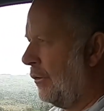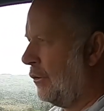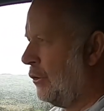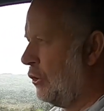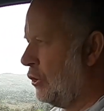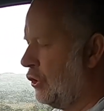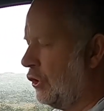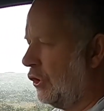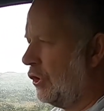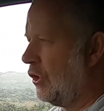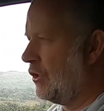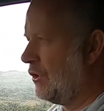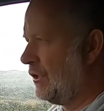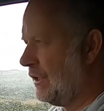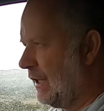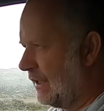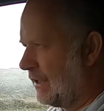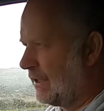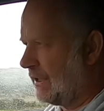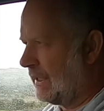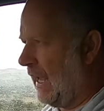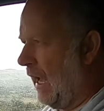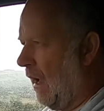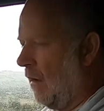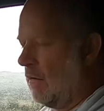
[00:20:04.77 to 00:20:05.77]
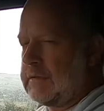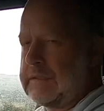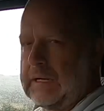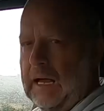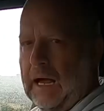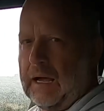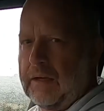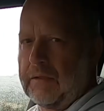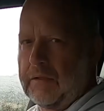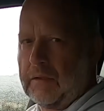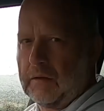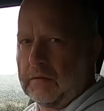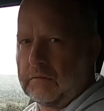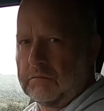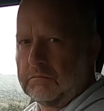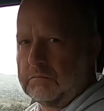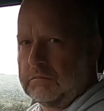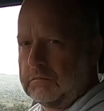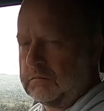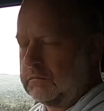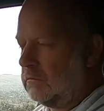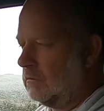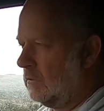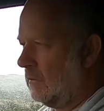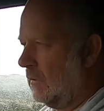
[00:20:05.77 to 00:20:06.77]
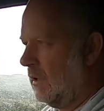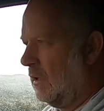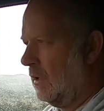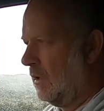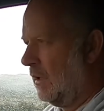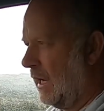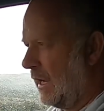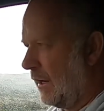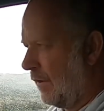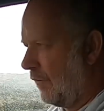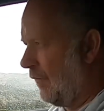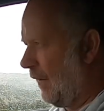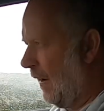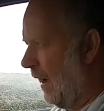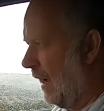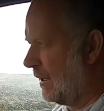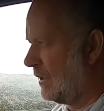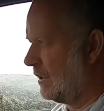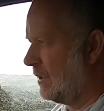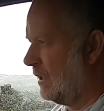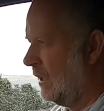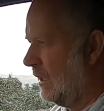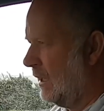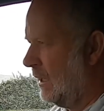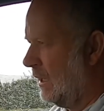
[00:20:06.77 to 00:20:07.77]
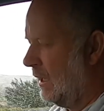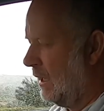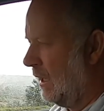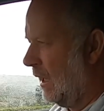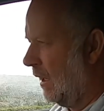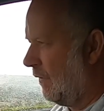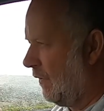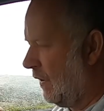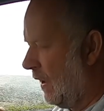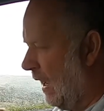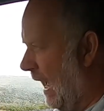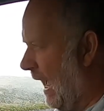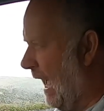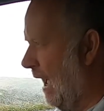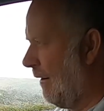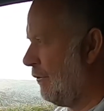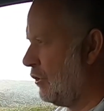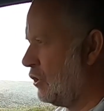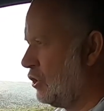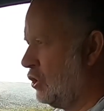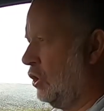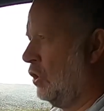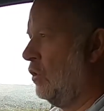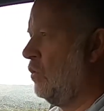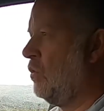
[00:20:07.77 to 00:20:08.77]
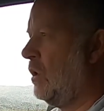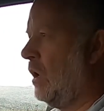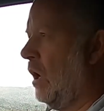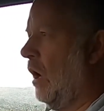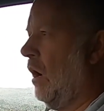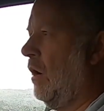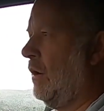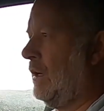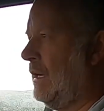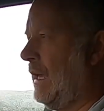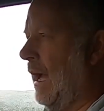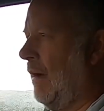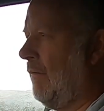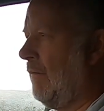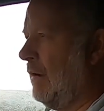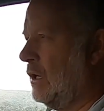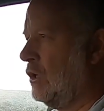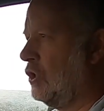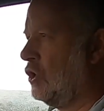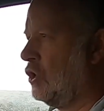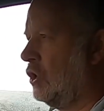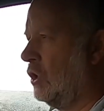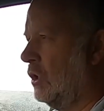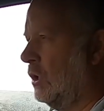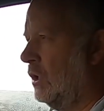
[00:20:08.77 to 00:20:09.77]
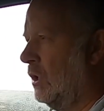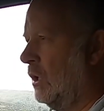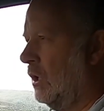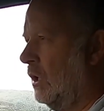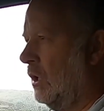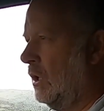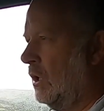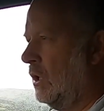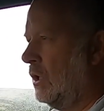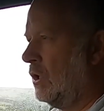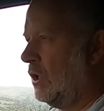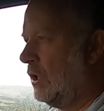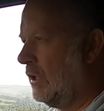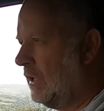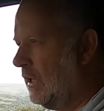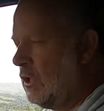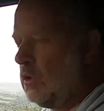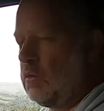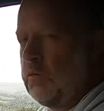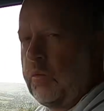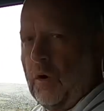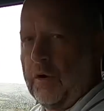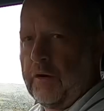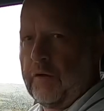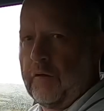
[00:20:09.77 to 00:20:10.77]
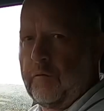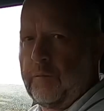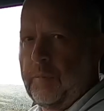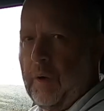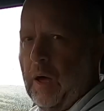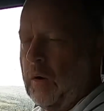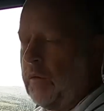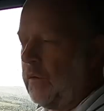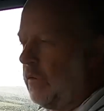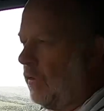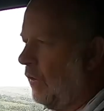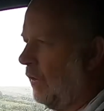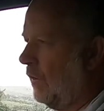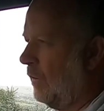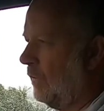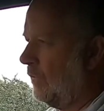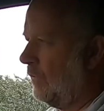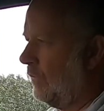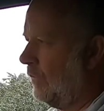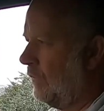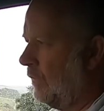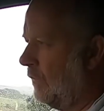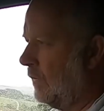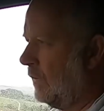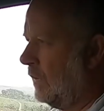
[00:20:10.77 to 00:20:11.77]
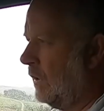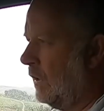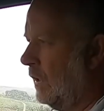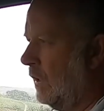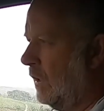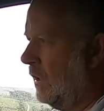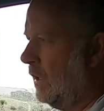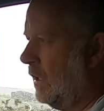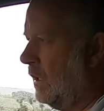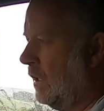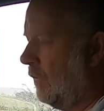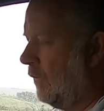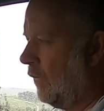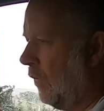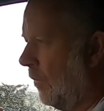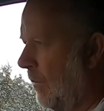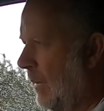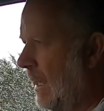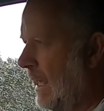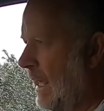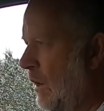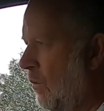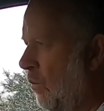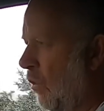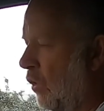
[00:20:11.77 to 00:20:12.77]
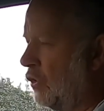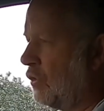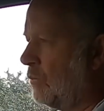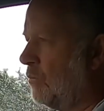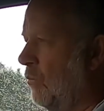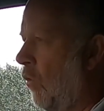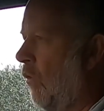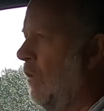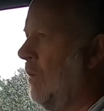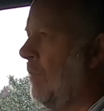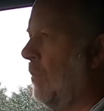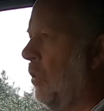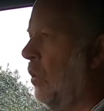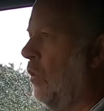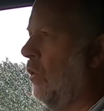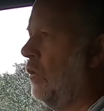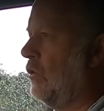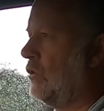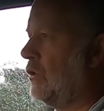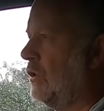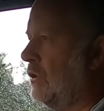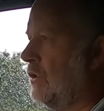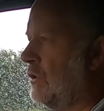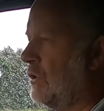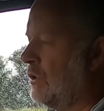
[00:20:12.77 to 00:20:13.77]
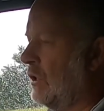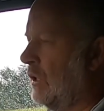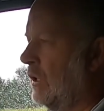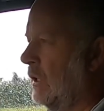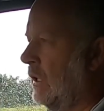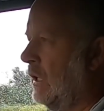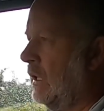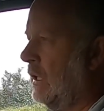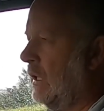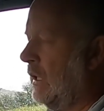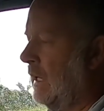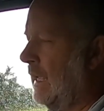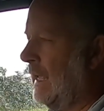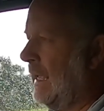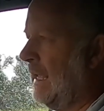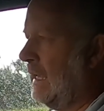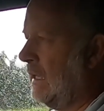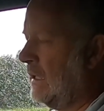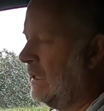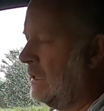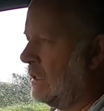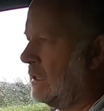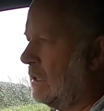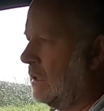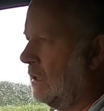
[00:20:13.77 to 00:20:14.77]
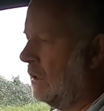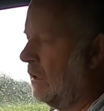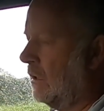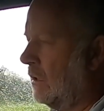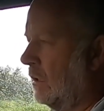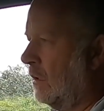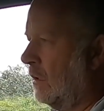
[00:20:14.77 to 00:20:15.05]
You shouldn't discount either. In fact, if you have a two-car garage, you need one of both. For me, what's more important is